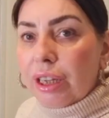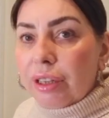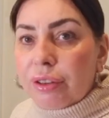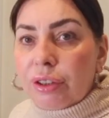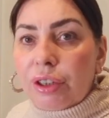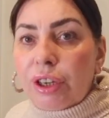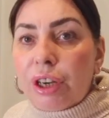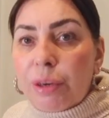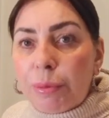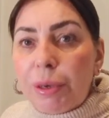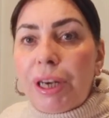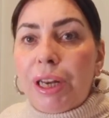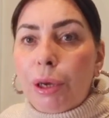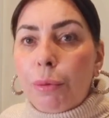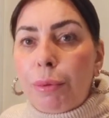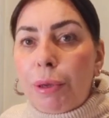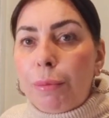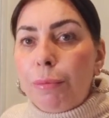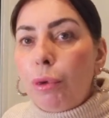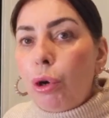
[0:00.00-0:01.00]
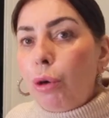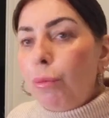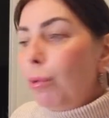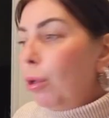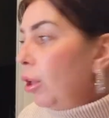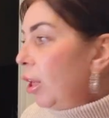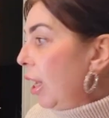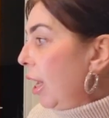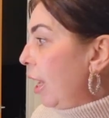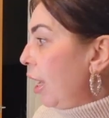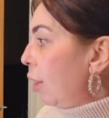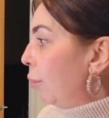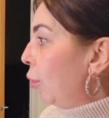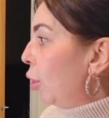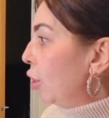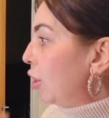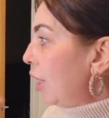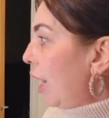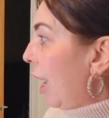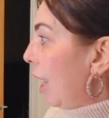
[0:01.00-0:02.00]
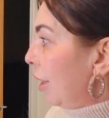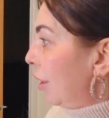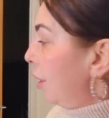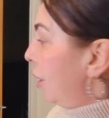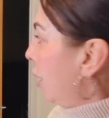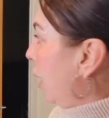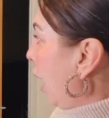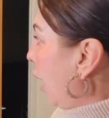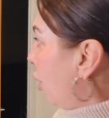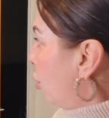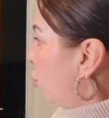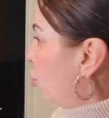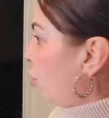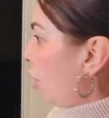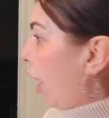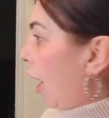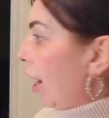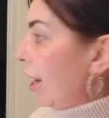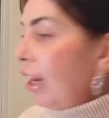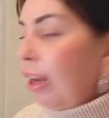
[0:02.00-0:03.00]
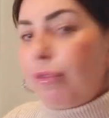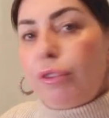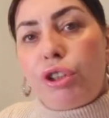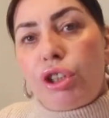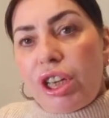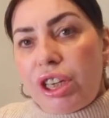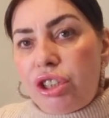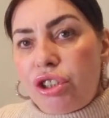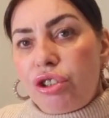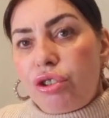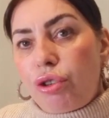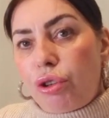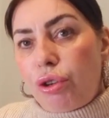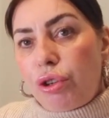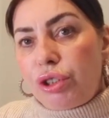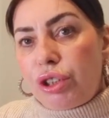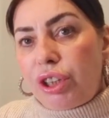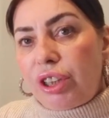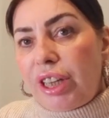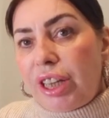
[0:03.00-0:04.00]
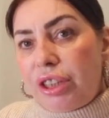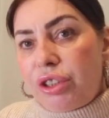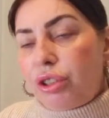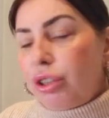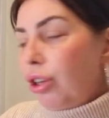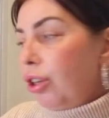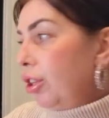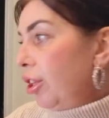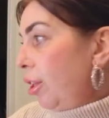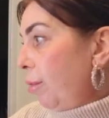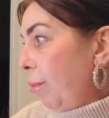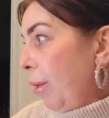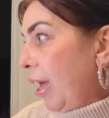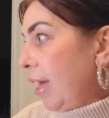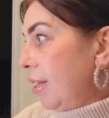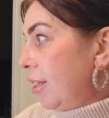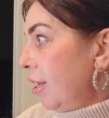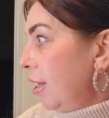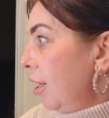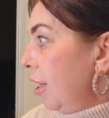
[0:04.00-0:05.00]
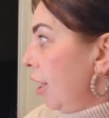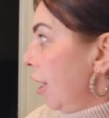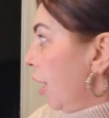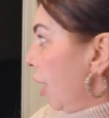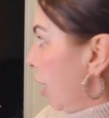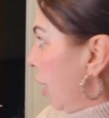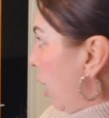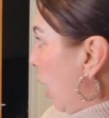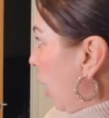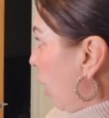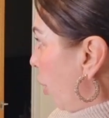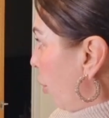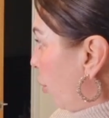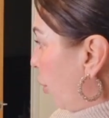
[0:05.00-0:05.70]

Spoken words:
then I'm a little bit more money, I might add the extra and have a chest of drawers on that side of the bed. And I